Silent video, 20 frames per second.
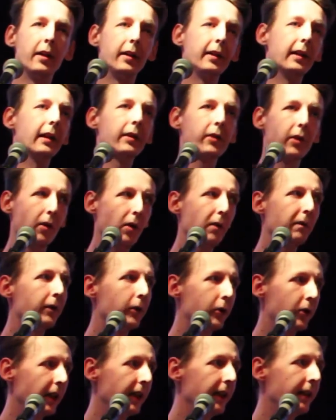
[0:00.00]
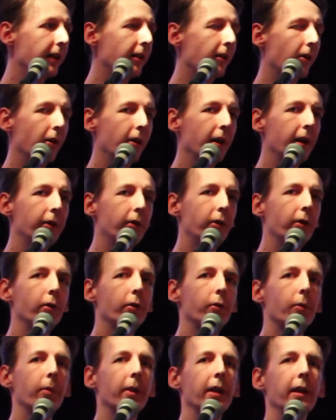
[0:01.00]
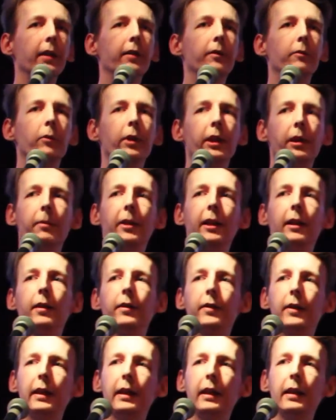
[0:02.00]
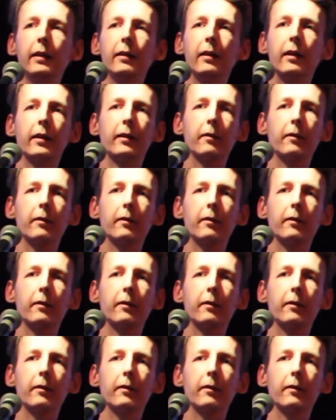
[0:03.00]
Yes, obviously there are issues with readability,